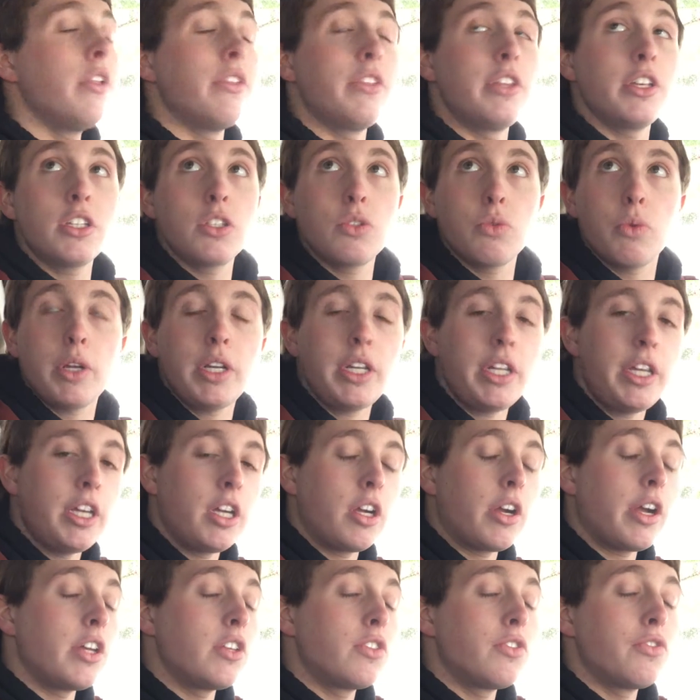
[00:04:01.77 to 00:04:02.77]
This one
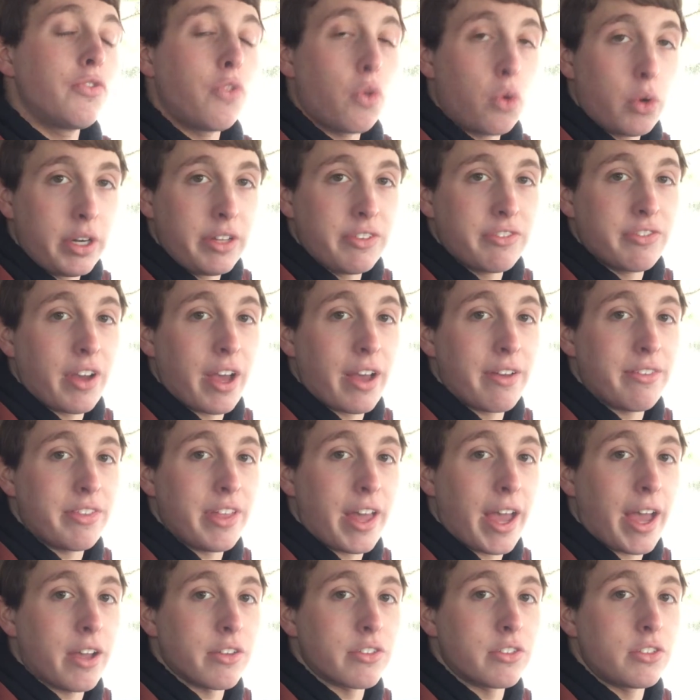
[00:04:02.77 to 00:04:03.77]
here is
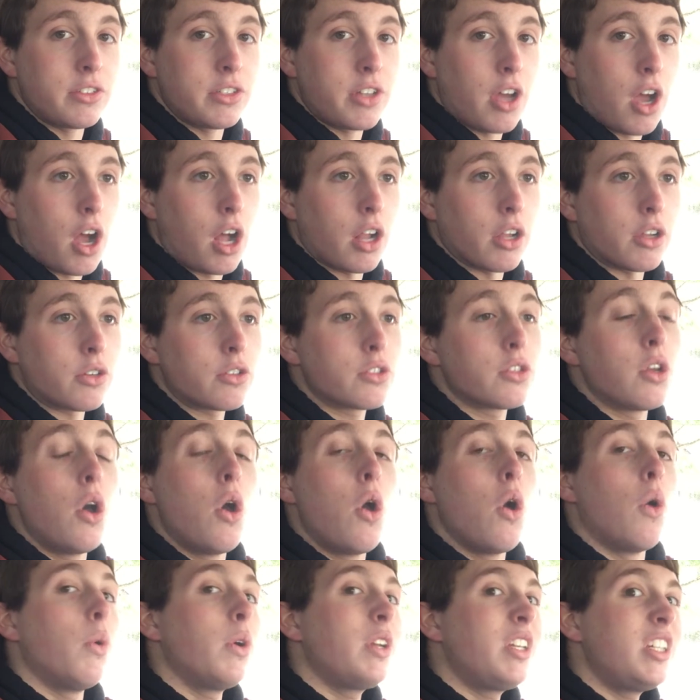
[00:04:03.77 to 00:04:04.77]
$45,000,
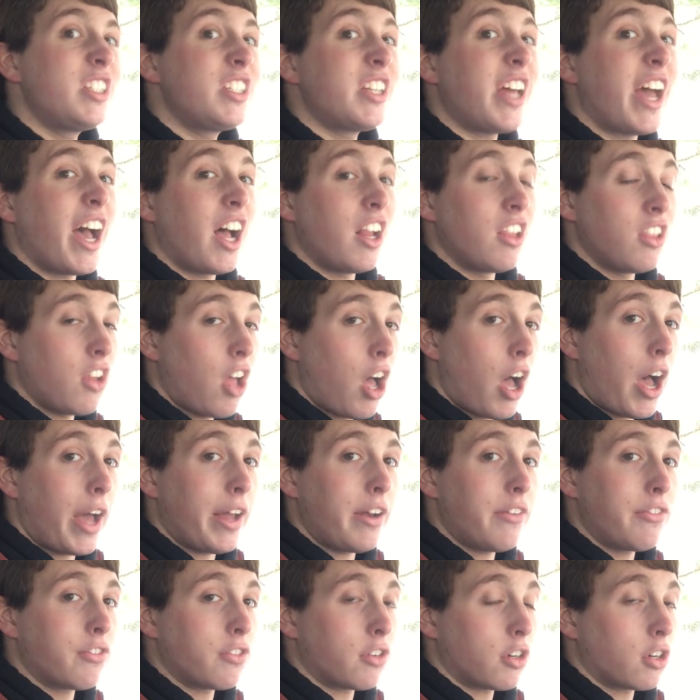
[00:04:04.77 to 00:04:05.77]
which is a
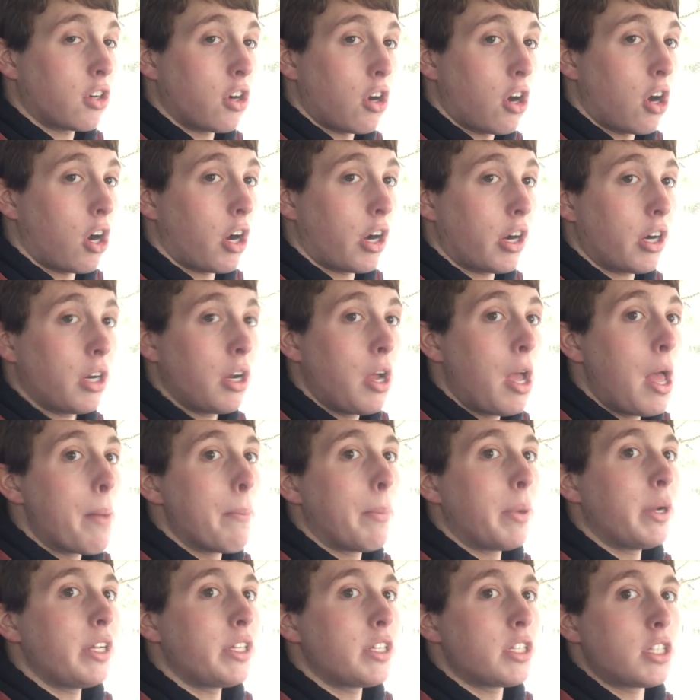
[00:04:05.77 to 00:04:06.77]
lot for a car,
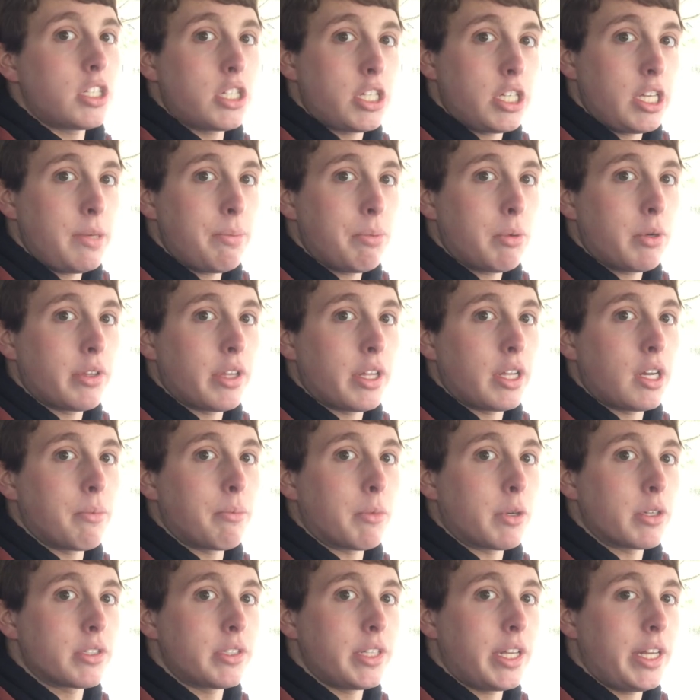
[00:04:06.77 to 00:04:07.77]
but it's cheaper than a
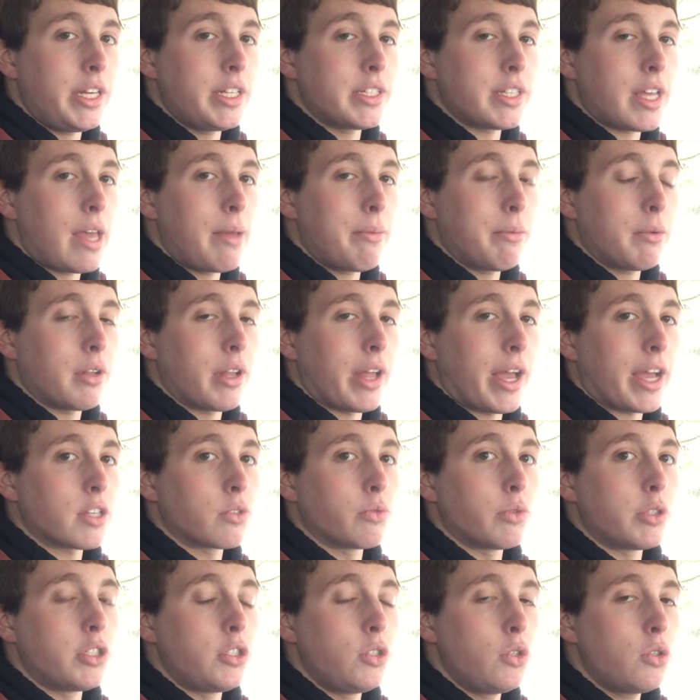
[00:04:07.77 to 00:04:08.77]
Mercedes
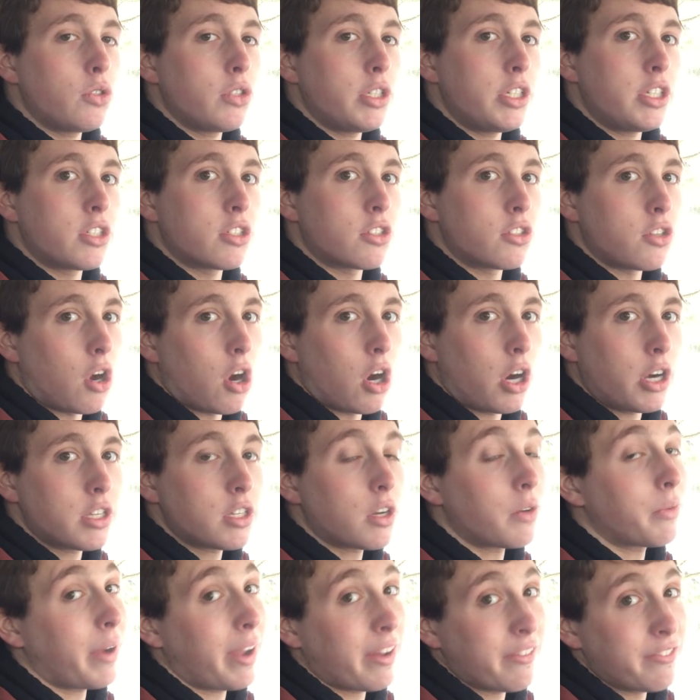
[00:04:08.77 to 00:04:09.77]
M-Class, which usually
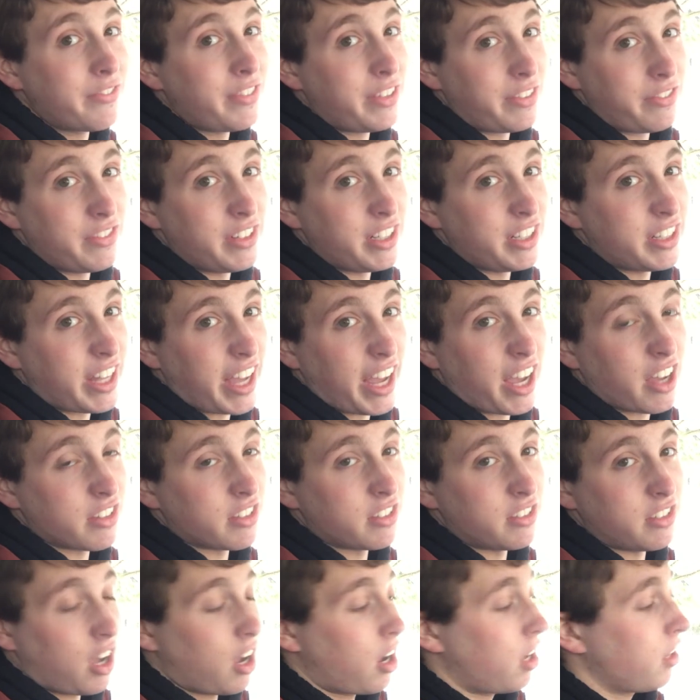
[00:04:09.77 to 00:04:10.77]
starts around
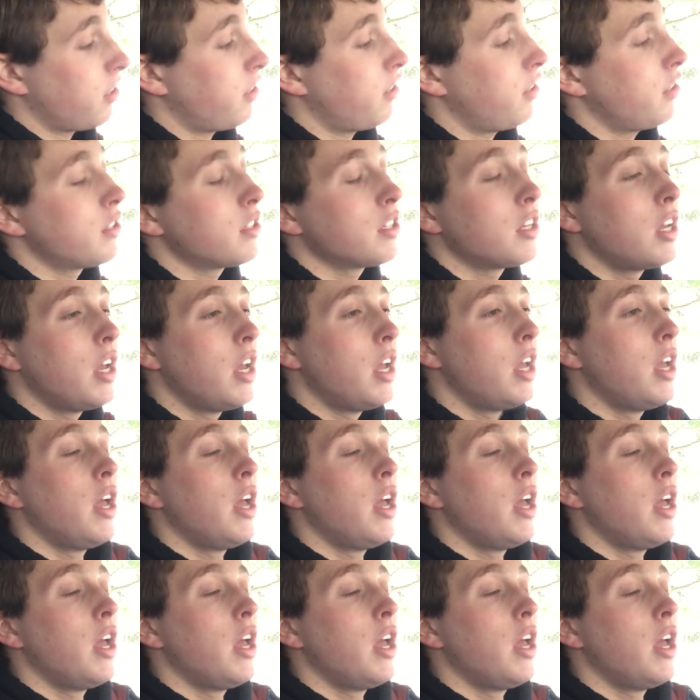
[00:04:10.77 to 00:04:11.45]
$50,000.